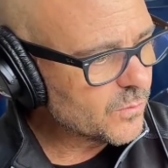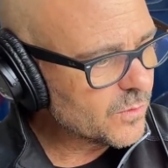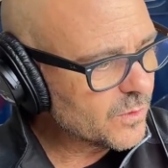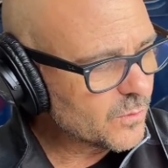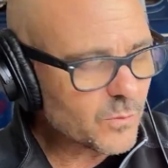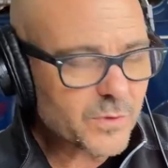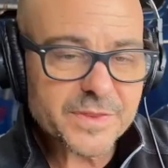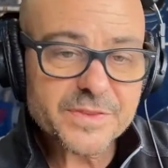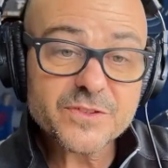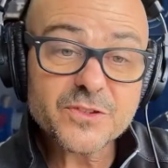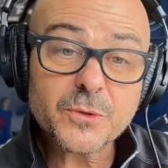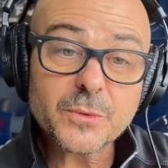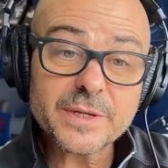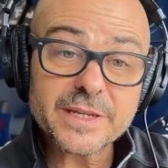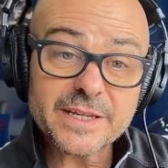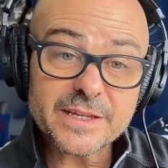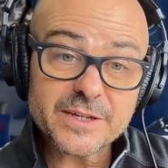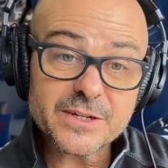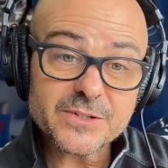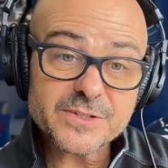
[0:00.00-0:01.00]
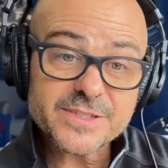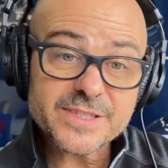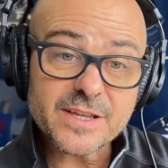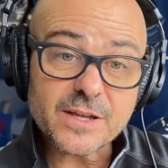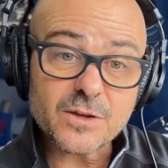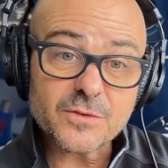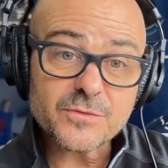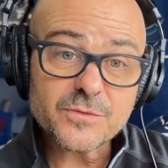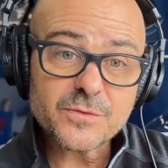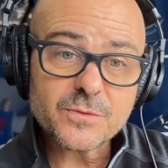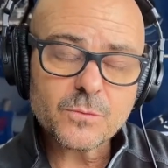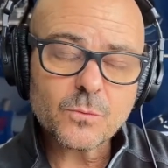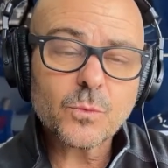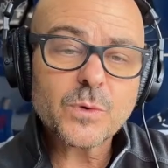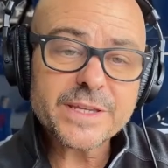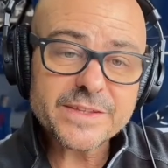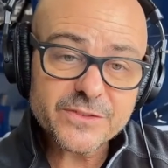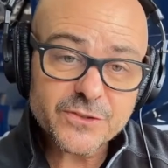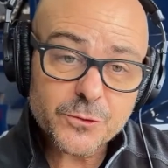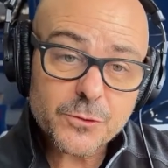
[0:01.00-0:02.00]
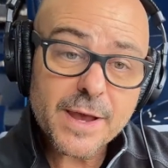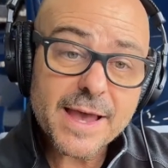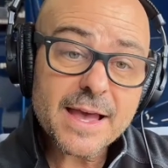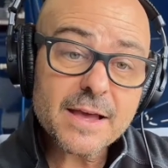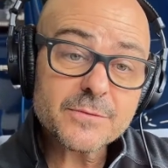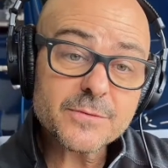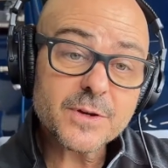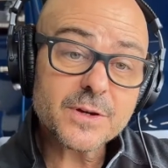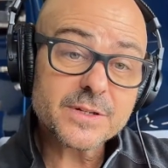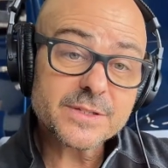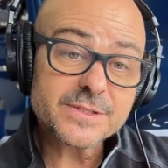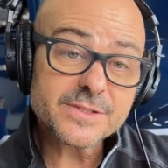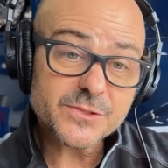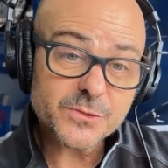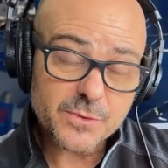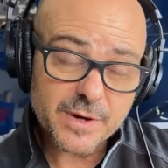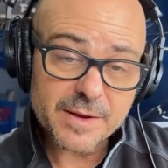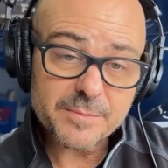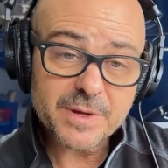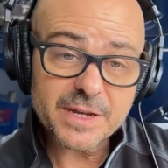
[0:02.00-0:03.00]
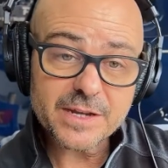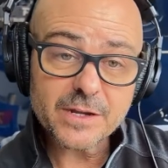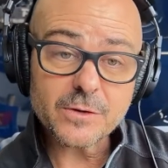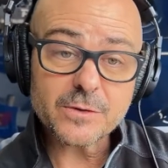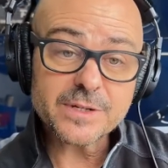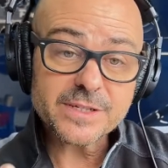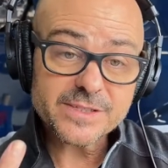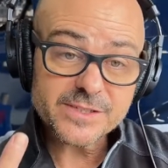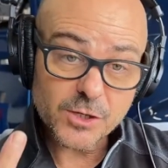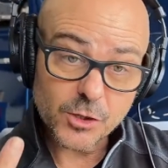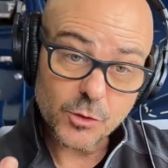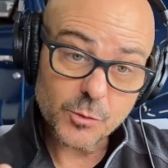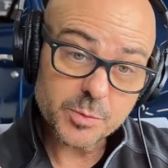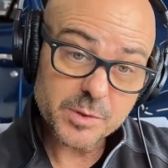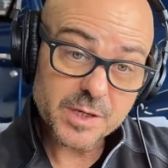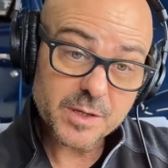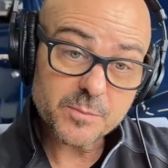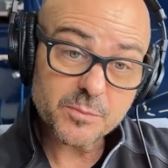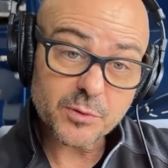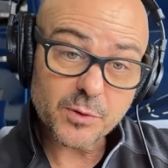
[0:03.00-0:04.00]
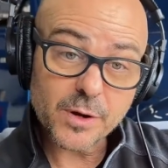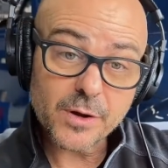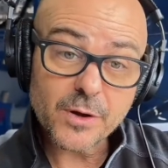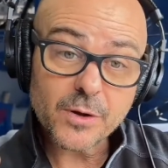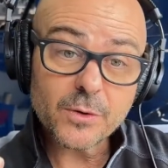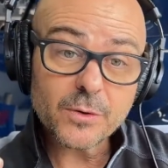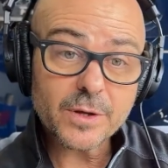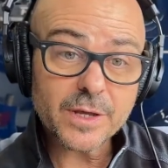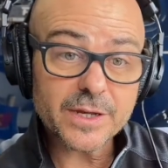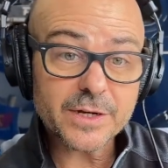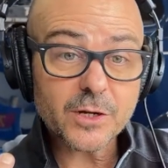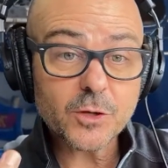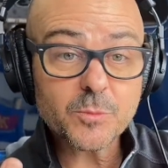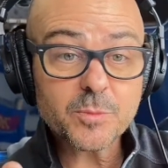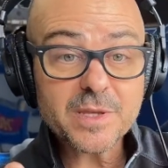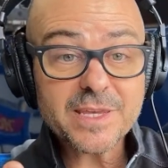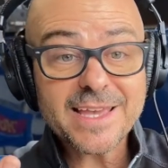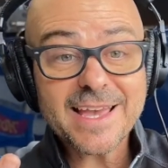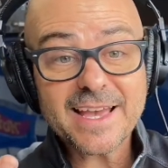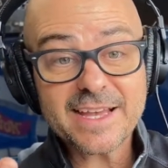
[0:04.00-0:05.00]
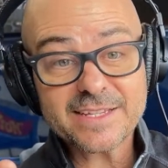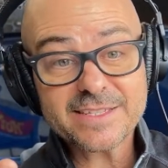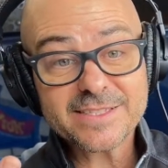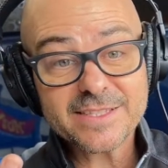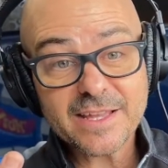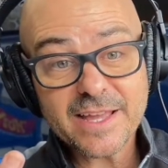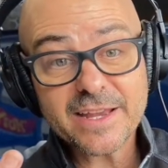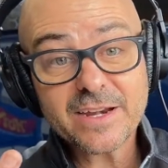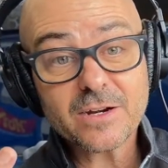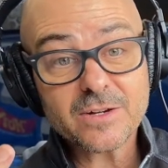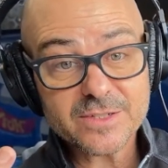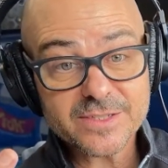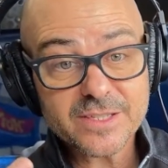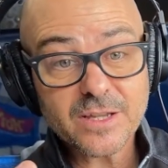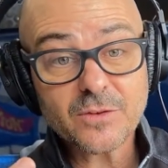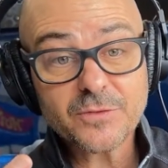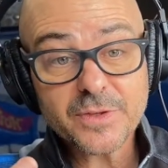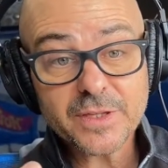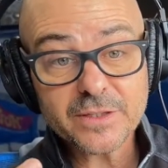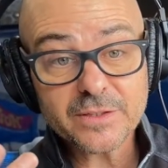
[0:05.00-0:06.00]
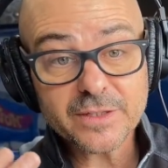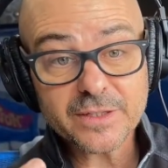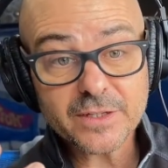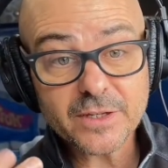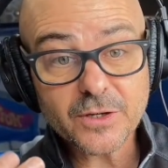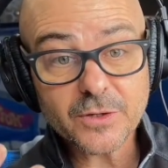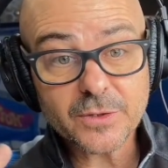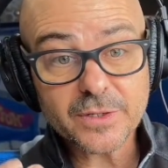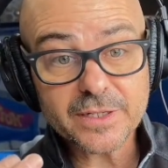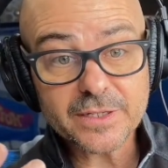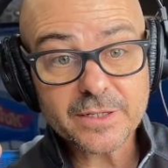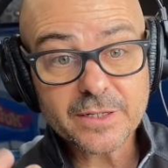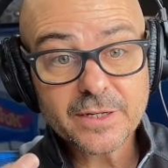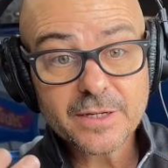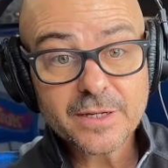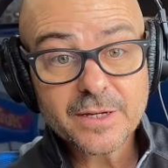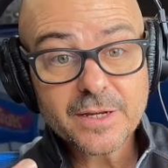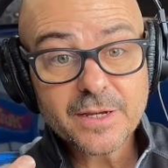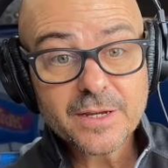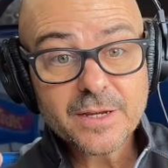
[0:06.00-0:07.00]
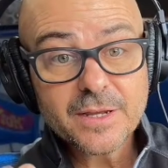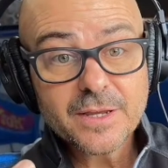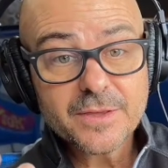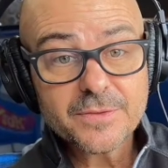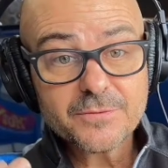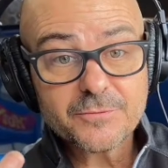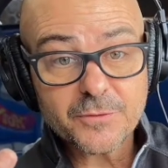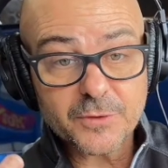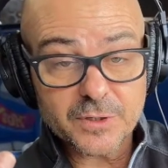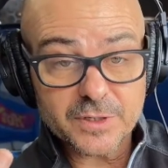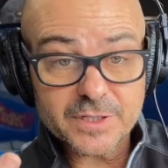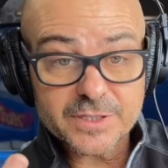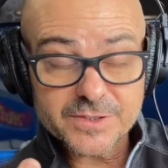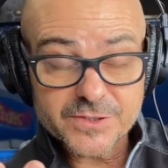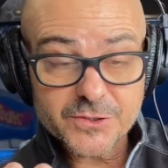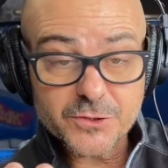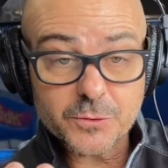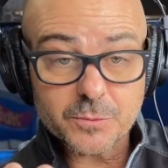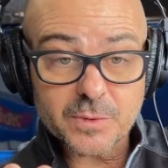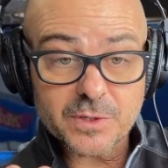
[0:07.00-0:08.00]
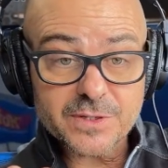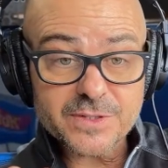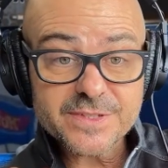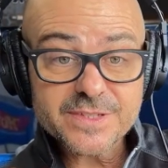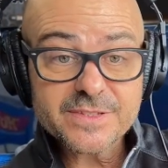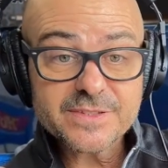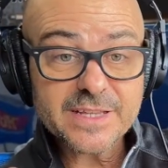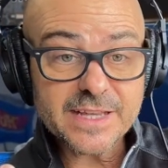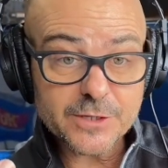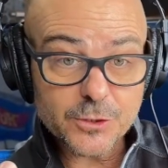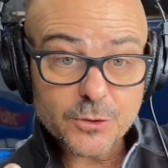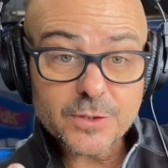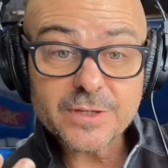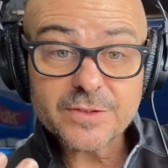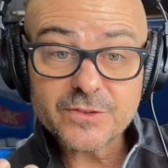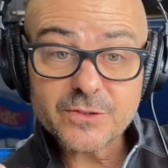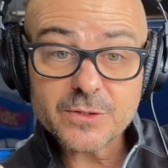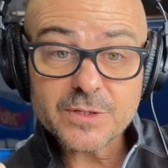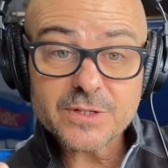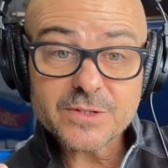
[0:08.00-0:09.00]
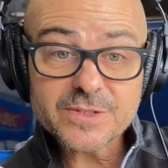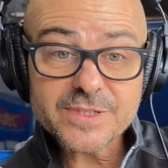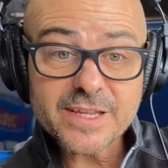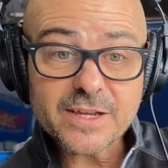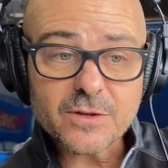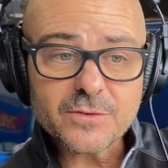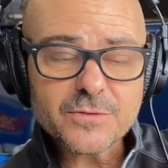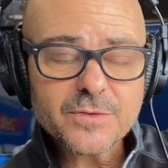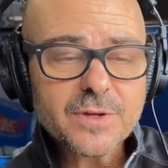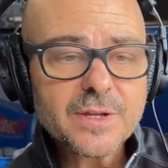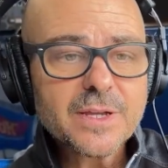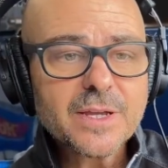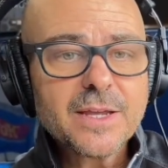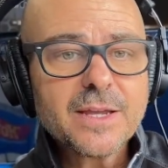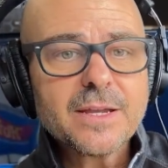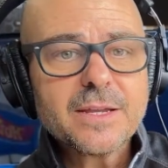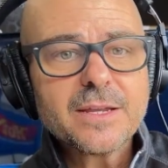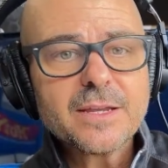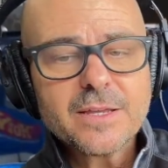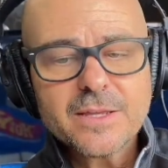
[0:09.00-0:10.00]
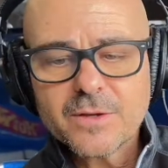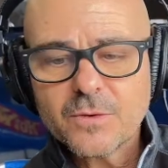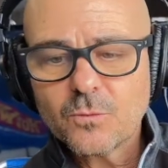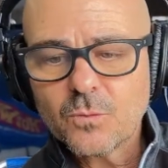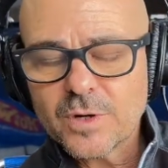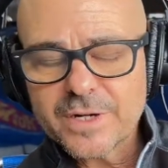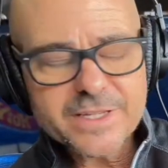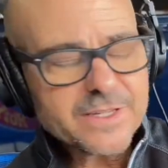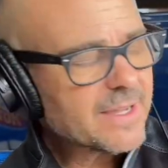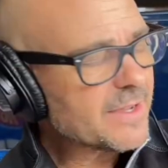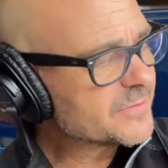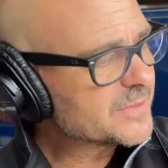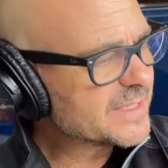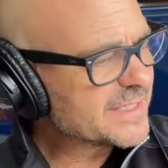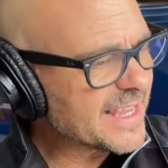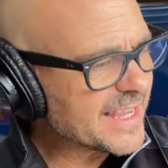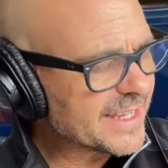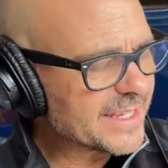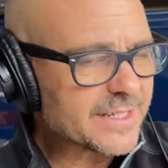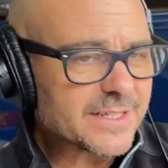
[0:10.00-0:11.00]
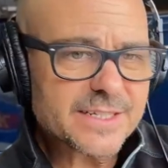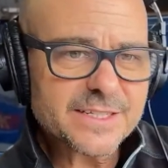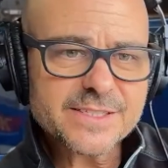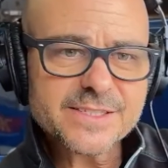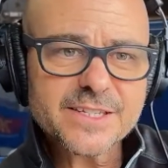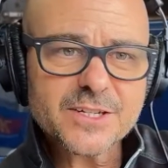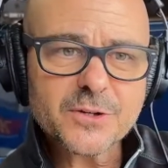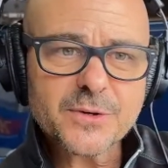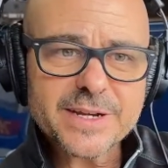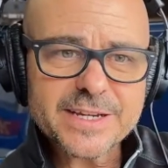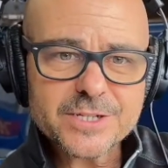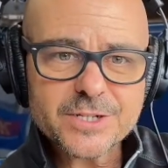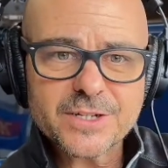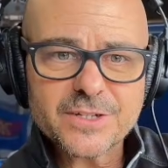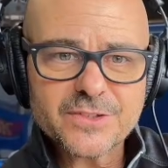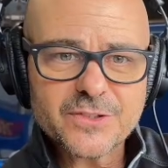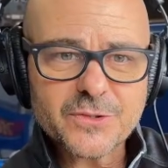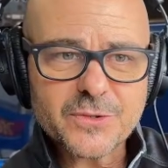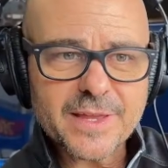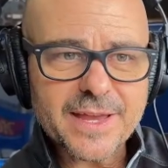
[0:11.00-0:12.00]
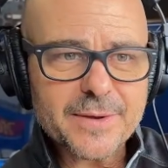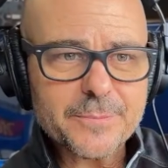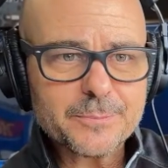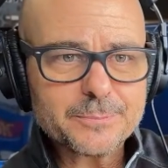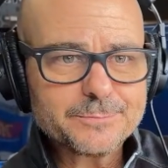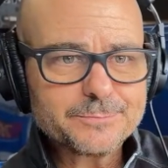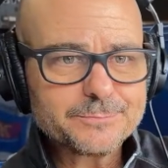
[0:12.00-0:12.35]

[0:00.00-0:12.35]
with doing it yourself. We do have ceramic coatings. OP Pro and OP X Lite are self-healing coating for consumers that you can do yourself. What do you have to take into consideration to do that?